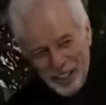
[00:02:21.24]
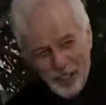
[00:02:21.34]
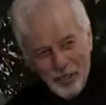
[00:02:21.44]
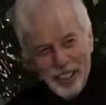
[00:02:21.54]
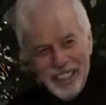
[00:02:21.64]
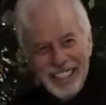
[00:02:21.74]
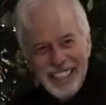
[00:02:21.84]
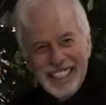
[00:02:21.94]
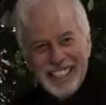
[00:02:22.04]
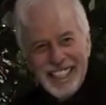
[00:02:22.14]
How
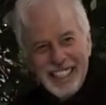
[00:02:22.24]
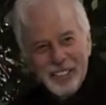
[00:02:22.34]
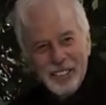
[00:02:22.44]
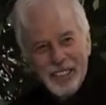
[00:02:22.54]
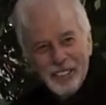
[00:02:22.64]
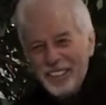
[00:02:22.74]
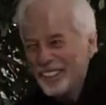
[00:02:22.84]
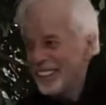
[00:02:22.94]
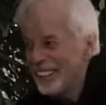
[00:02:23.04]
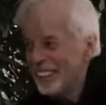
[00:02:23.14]
many times you are
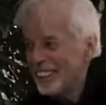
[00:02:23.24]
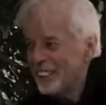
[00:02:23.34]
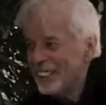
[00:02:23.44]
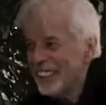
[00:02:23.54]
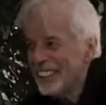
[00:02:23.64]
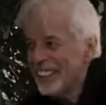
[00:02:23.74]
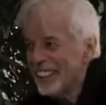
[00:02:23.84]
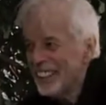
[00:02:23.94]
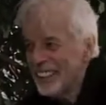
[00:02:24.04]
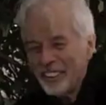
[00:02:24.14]
with
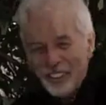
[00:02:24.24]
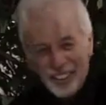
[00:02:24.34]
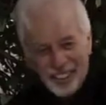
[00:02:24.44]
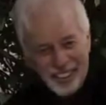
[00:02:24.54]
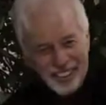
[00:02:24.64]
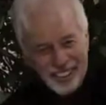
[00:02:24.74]
this girl?